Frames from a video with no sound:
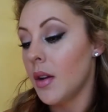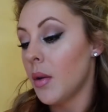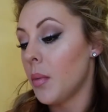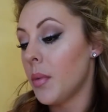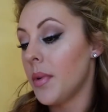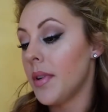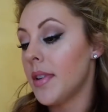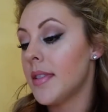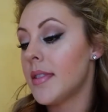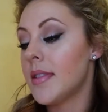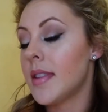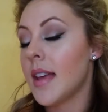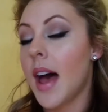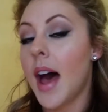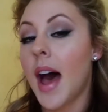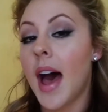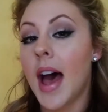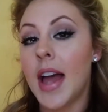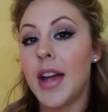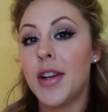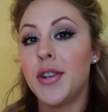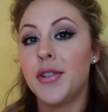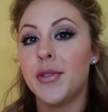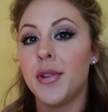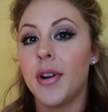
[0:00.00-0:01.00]
was
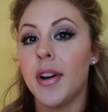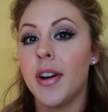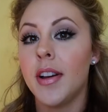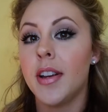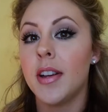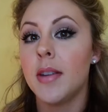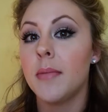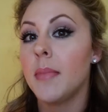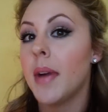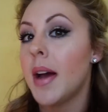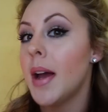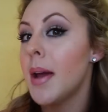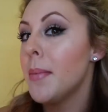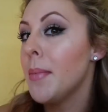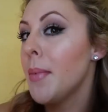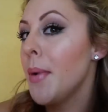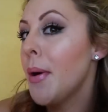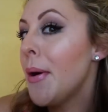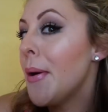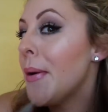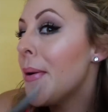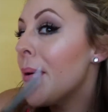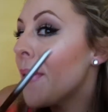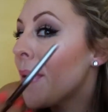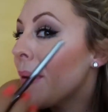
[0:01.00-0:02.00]
I draw in my
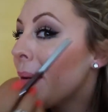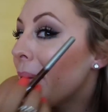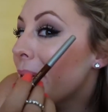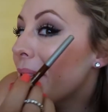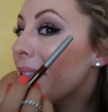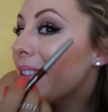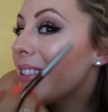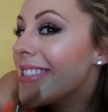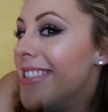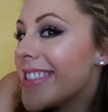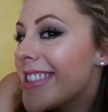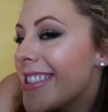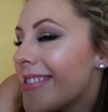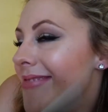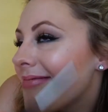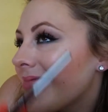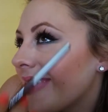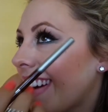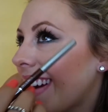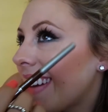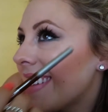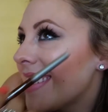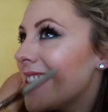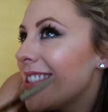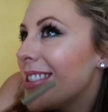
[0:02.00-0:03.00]
moles.
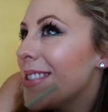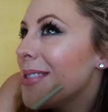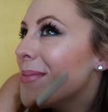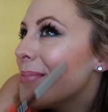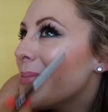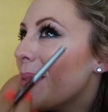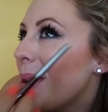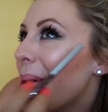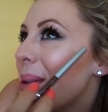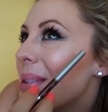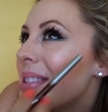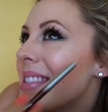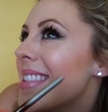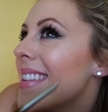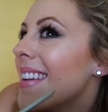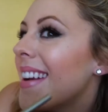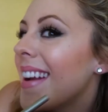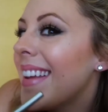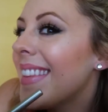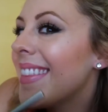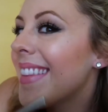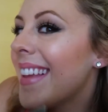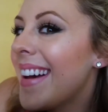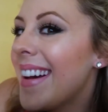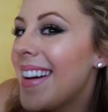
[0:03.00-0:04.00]
My 2 moles that
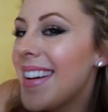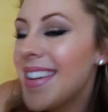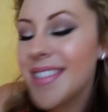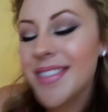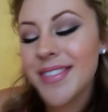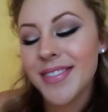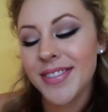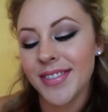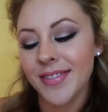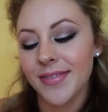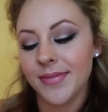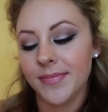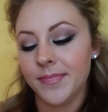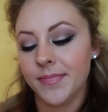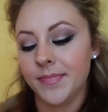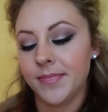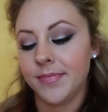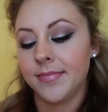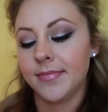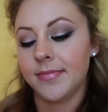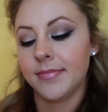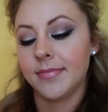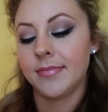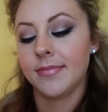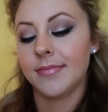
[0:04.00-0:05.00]
I love.
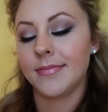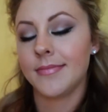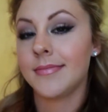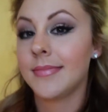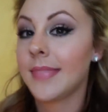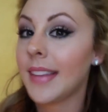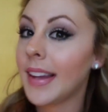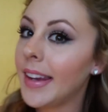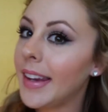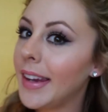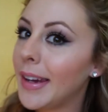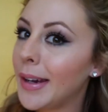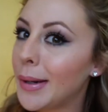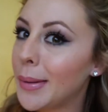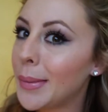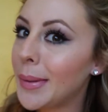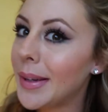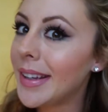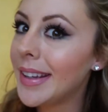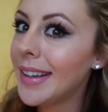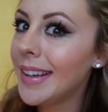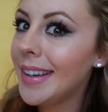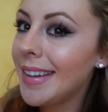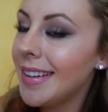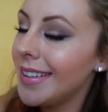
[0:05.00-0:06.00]
Here we
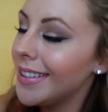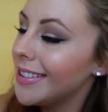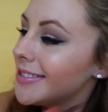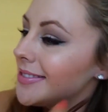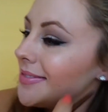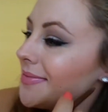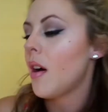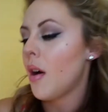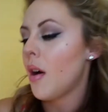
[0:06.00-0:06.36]
go.